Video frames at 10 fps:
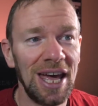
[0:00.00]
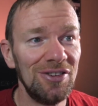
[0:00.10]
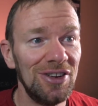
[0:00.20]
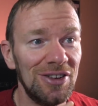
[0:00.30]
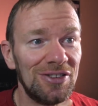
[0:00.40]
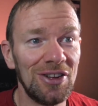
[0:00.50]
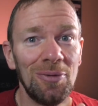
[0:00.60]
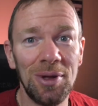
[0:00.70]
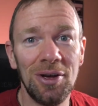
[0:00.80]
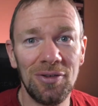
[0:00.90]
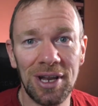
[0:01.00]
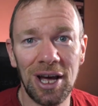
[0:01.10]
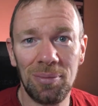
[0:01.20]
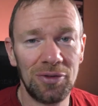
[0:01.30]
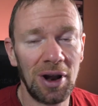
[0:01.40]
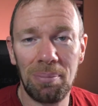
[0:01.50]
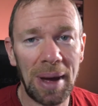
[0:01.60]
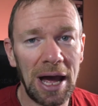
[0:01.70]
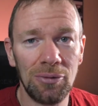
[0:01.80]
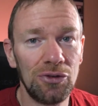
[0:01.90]
She's still been using it up to
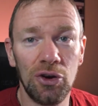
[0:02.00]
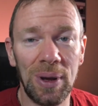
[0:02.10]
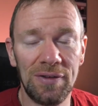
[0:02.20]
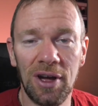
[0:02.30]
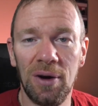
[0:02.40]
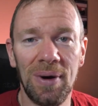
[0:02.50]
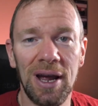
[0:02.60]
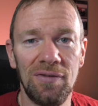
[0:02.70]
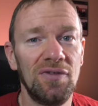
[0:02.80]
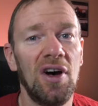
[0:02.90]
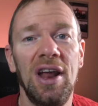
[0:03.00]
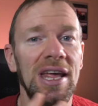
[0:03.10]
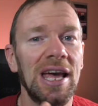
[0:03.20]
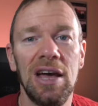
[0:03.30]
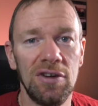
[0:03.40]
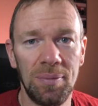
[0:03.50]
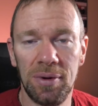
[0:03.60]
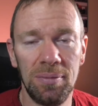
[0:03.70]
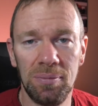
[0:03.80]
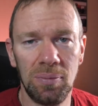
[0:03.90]
about 2 weeks ago where it finally gave up
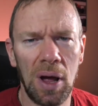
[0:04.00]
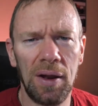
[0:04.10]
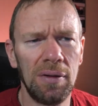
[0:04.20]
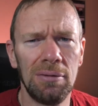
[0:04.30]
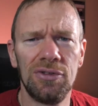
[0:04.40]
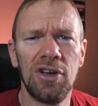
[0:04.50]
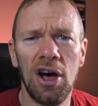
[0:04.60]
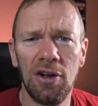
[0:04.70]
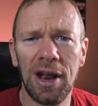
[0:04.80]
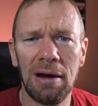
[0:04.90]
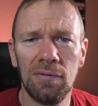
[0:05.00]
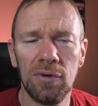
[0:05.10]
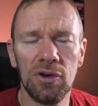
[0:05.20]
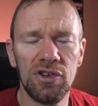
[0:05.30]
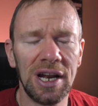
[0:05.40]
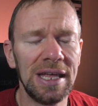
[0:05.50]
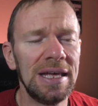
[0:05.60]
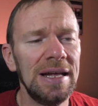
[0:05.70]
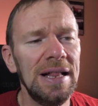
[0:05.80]
and I don't think it would turn on now, unfortunately.